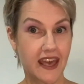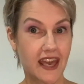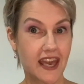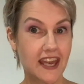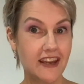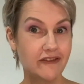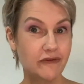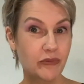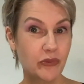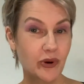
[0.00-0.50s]

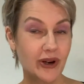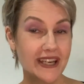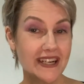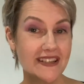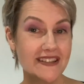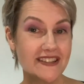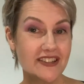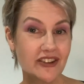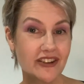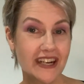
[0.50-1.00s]
If
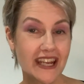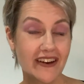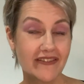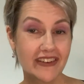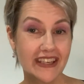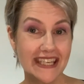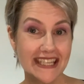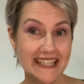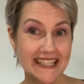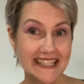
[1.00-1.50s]
breeders don't have
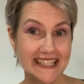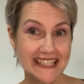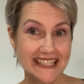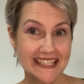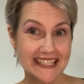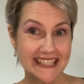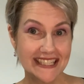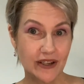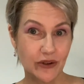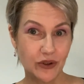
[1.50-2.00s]
kittens to
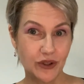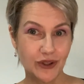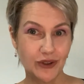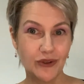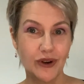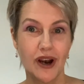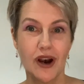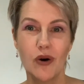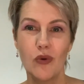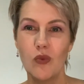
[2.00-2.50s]
sell you,
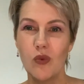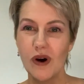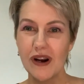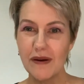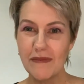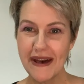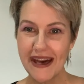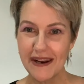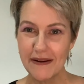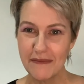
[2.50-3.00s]
what
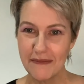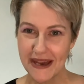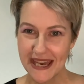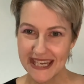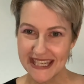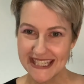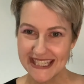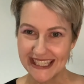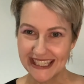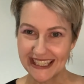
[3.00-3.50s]
about a
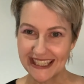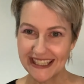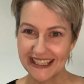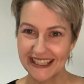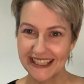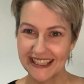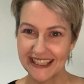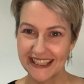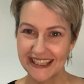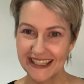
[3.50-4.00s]
mating?
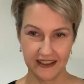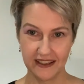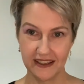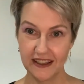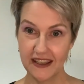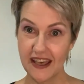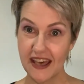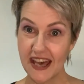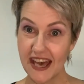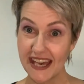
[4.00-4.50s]

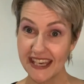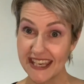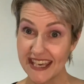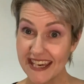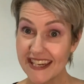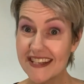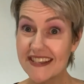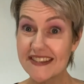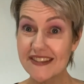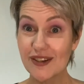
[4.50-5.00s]

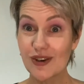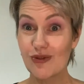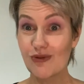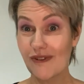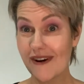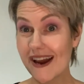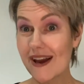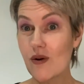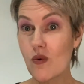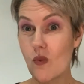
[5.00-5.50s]
Again, it's a
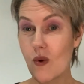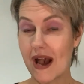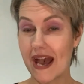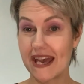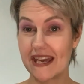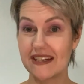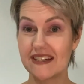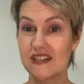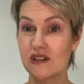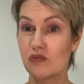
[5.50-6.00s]
great
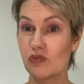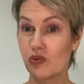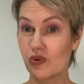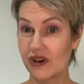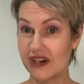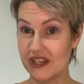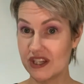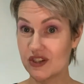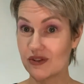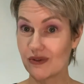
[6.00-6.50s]
way to
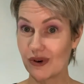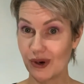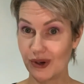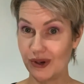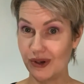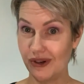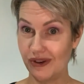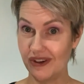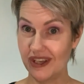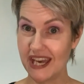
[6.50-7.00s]
breed your own
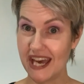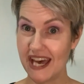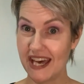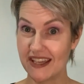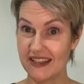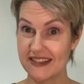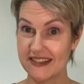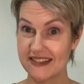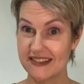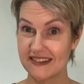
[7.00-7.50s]
new
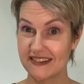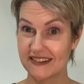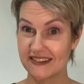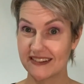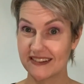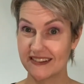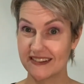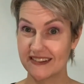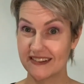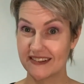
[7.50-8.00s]
cats.
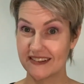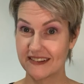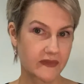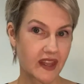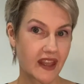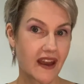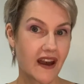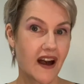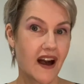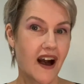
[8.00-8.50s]

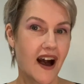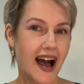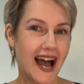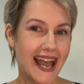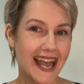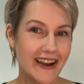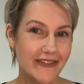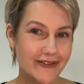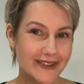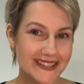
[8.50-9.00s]
I
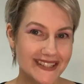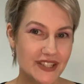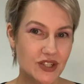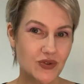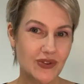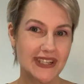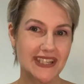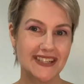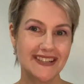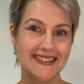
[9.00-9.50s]
have
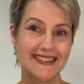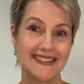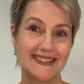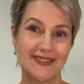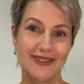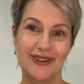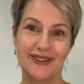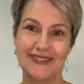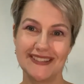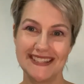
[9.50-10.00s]
restrictions
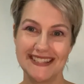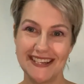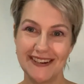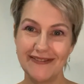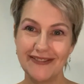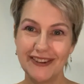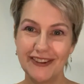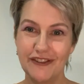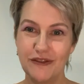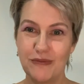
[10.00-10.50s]
on
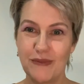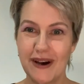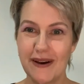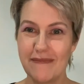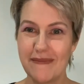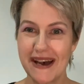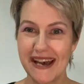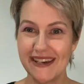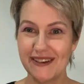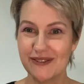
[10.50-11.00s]
several of my
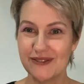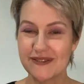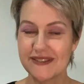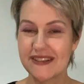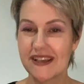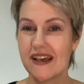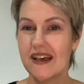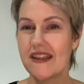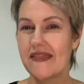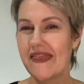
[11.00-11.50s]
males.
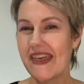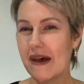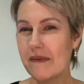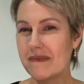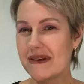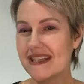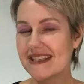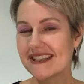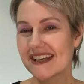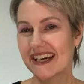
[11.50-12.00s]
That
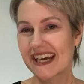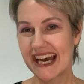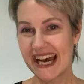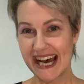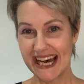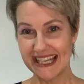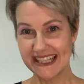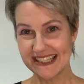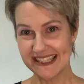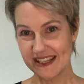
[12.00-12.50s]
means I
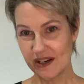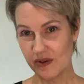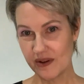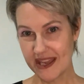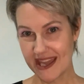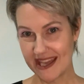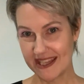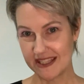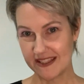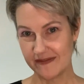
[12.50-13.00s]
can't sell
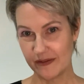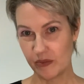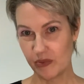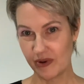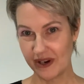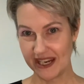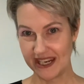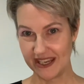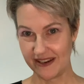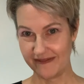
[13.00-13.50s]
cats for
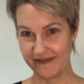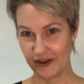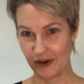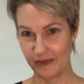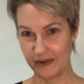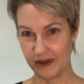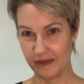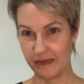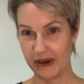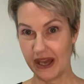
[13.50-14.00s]
breeding from
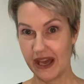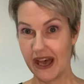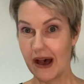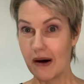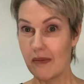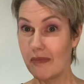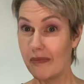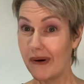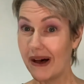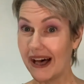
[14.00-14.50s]
them.
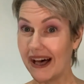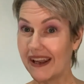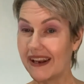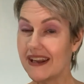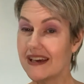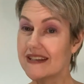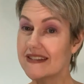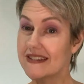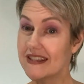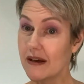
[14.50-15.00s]
But
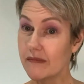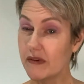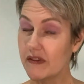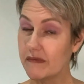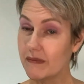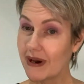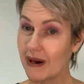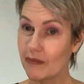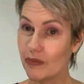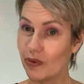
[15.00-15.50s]
some of
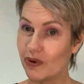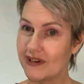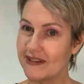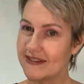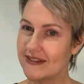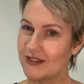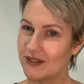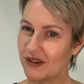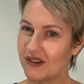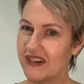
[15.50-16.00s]
my
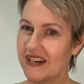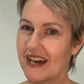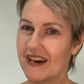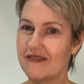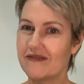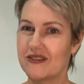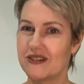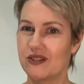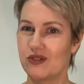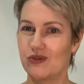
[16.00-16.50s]
boys don't
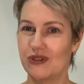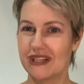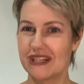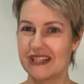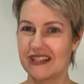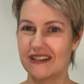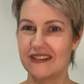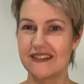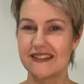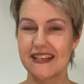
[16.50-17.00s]
have
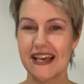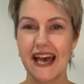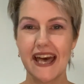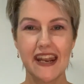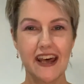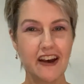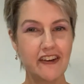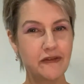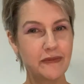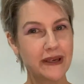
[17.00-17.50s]
restrictions, and
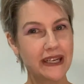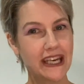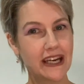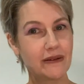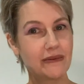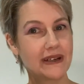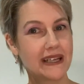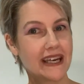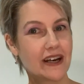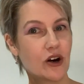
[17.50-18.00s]
I've been
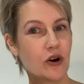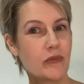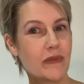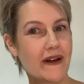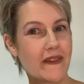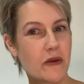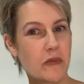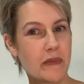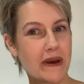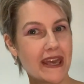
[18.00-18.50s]
able to help
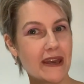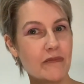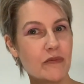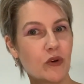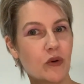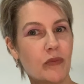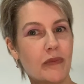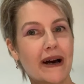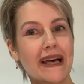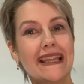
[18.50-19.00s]
other
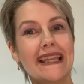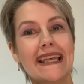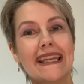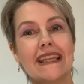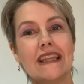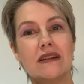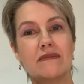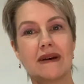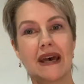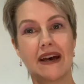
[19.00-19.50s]
people by
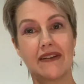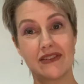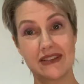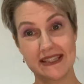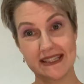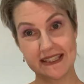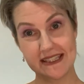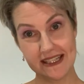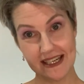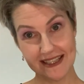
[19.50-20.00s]
letting them have a
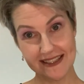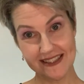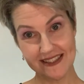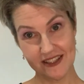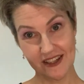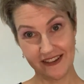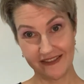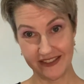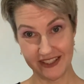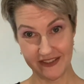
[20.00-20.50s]
stud
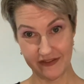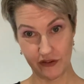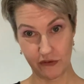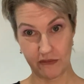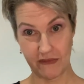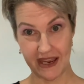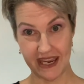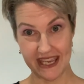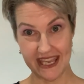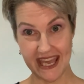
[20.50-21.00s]
service from
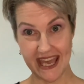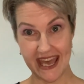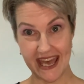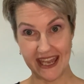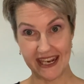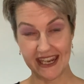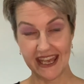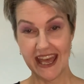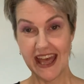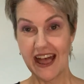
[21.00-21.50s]
my cat.
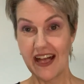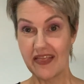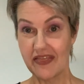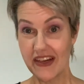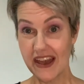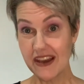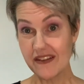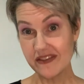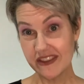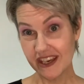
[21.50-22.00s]

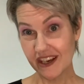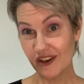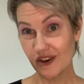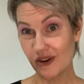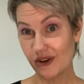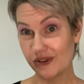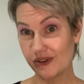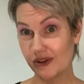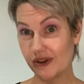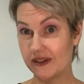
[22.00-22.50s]
They've then
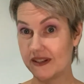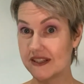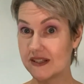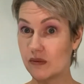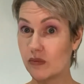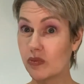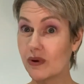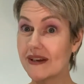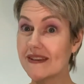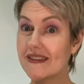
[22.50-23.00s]
gone on to
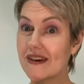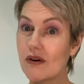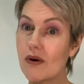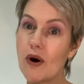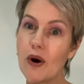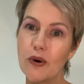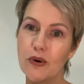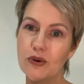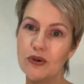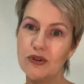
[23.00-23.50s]
breed their
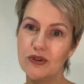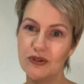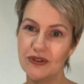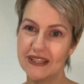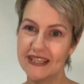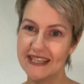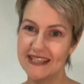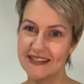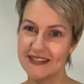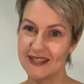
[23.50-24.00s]
own new
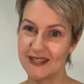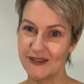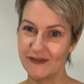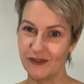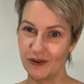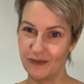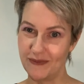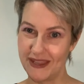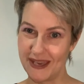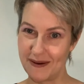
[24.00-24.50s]
kittens
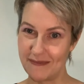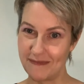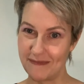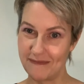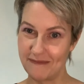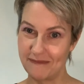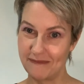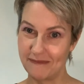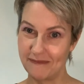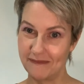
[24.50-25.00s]
from them.
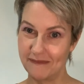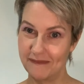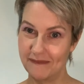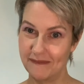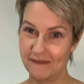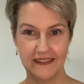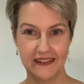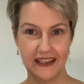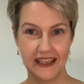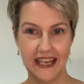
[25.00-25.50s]

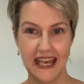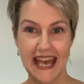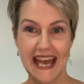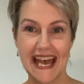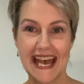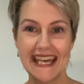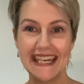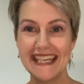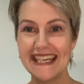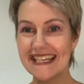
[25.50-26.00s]

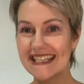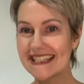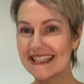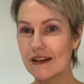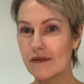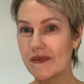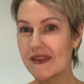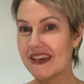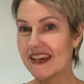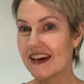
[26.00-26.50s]
And here's
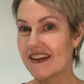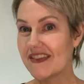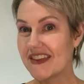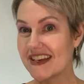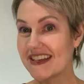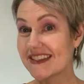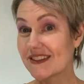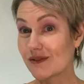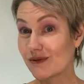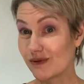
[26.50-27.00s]
something I think
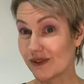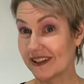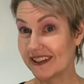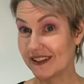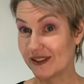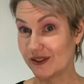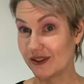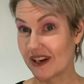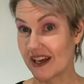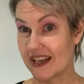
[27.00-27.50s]
is a really
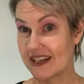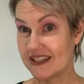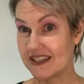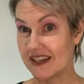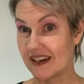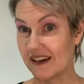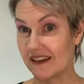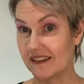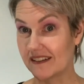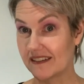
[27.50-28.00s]
good idea.